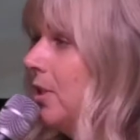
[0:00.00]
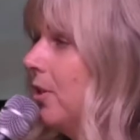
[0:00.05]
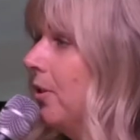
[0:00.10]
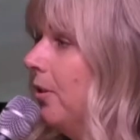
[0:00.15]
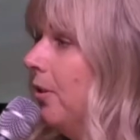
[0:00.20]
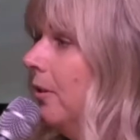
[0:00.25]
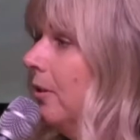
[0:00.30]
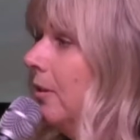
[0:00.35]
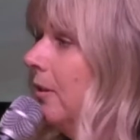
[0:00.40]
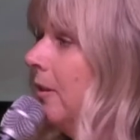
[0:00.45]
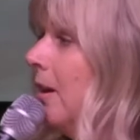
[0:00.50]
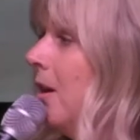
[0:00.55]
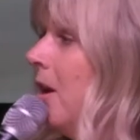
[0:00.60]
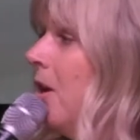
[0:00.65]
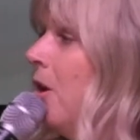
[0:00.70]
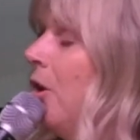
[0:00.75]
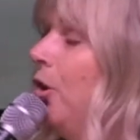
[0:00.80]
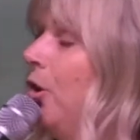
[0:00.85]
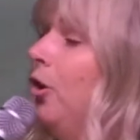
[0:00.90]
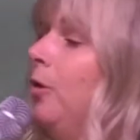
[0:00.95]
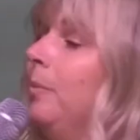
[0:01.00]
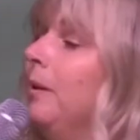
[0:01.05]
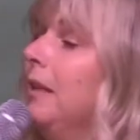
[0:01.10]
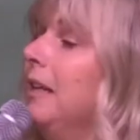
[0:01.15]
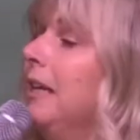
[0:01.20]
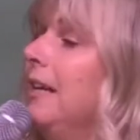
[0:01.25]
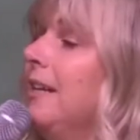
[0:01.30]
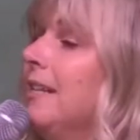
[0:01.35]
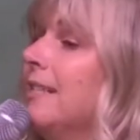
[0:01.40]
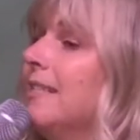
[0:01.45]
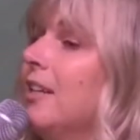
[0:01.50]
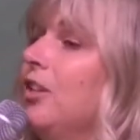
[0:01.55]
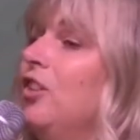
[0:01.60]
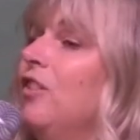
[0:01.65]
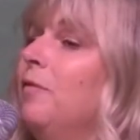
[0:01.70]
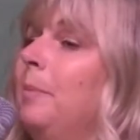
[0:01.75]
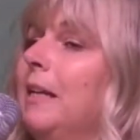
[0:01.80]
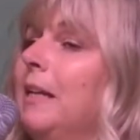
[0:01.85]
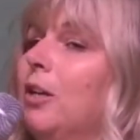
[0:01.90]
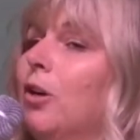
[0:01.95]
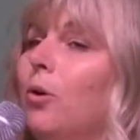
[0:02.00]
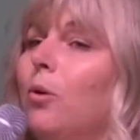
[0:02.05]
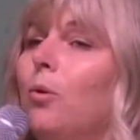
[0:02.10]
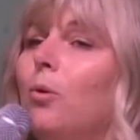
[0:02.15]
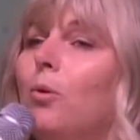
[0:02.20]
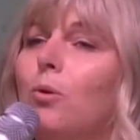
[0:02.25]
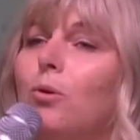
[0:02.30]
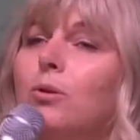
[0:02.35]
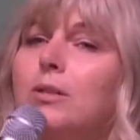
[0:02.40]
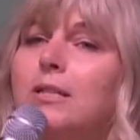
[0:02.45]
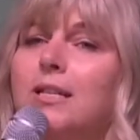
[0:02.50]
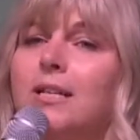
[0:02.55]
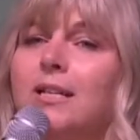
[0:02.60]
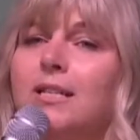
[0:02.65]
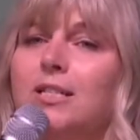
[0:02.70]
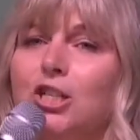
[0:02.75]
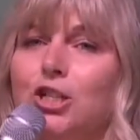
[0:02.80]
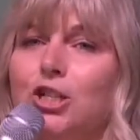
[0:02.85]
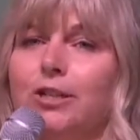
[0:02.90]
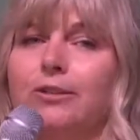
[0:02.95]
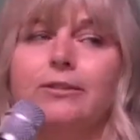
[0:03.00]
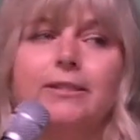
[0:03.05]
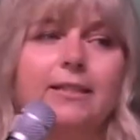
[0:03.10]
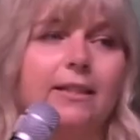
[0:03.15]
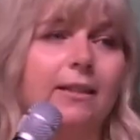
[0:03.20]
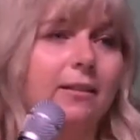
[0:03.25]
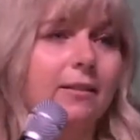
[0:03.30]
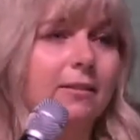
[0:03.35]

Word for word: to. Who believes that you've been called to Geraldton?